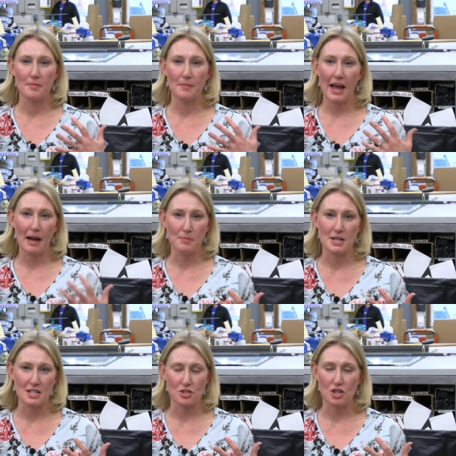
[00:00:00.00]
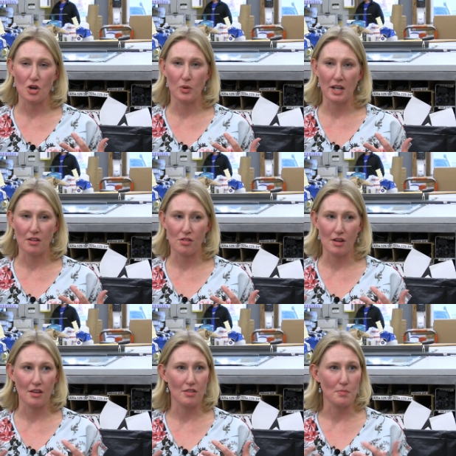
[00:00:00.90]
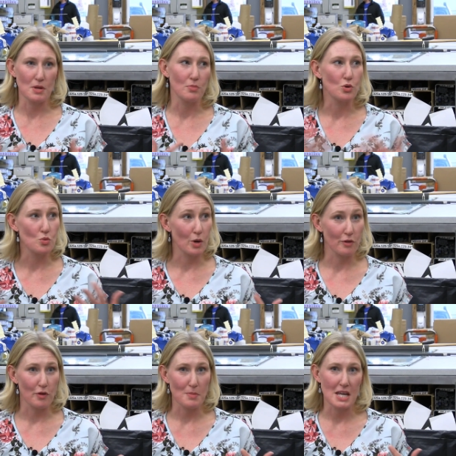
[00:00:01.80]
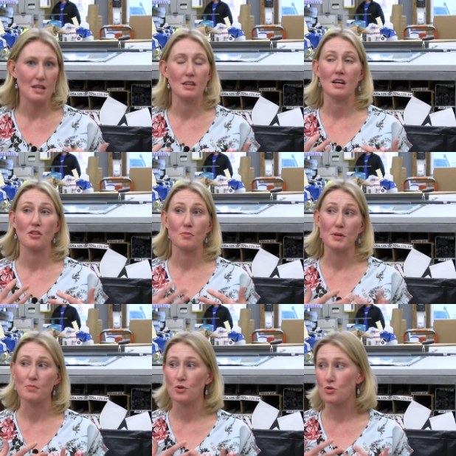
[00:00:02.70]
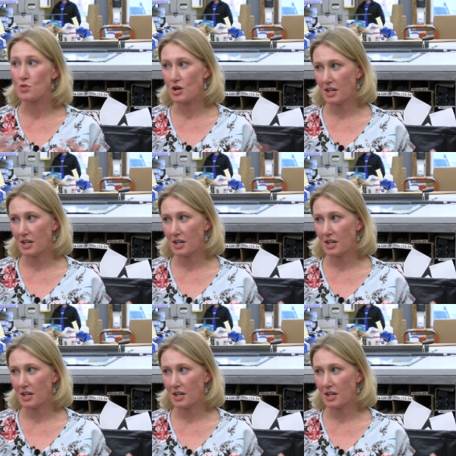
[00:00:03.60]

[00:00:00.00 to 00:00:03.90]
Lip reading: happiness knowing that the people who work for me and the other people who work